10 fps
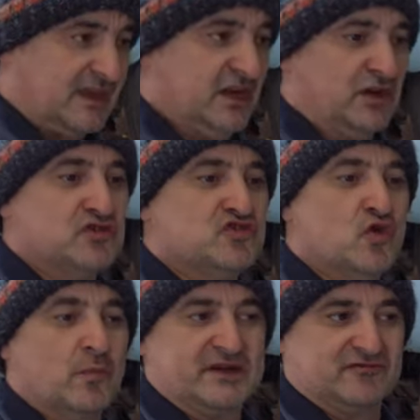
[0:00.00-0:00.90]
you know, you
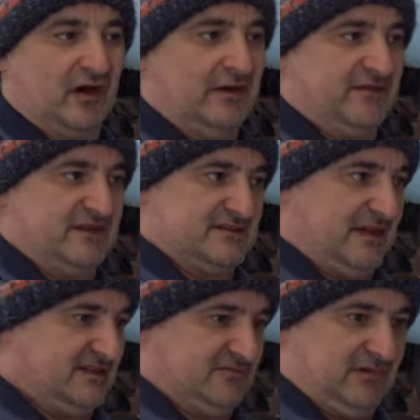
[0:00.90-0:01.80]
normally drive these
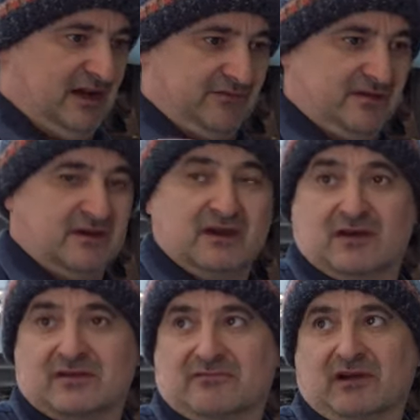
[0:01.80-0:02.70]
things around
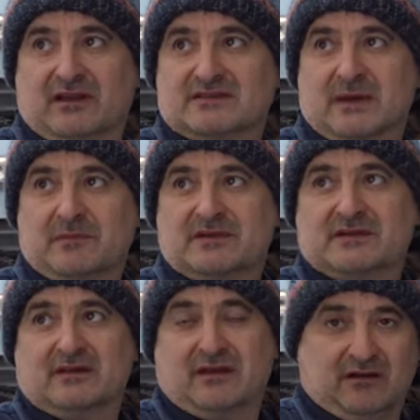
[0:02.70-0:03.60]
the running
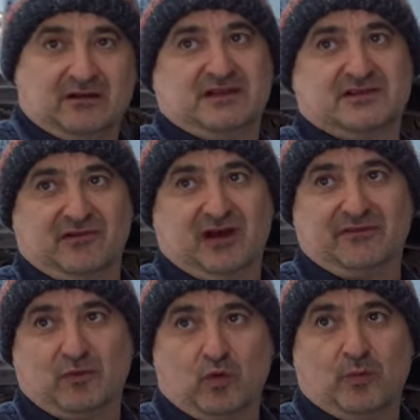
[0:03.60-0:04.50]
temperature. The harder you drive,
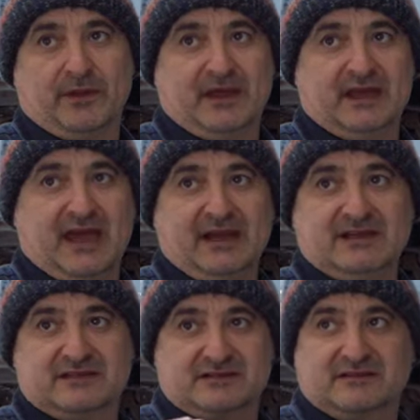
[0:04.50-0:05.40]
the warmer they get.
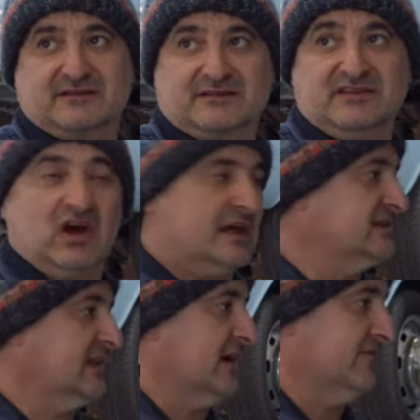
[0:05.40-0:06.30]
It's just
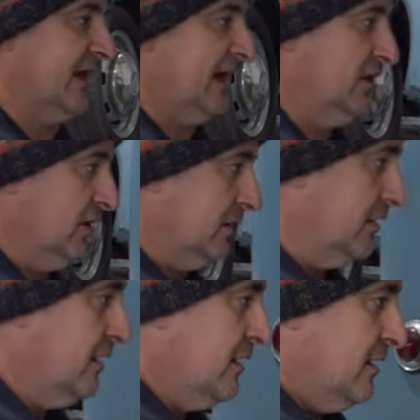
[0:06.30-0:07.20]
nice to have that little
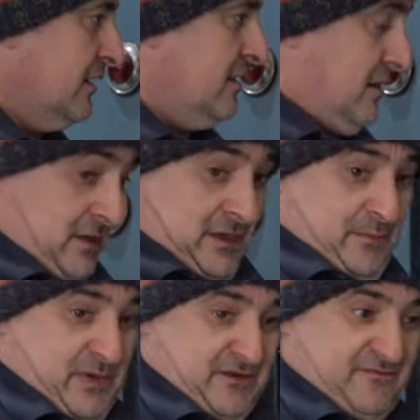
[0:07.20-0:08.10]

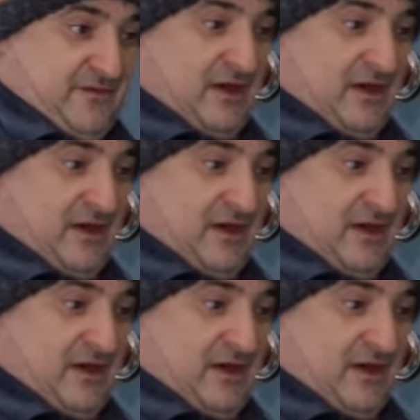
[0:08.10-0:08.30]
bit of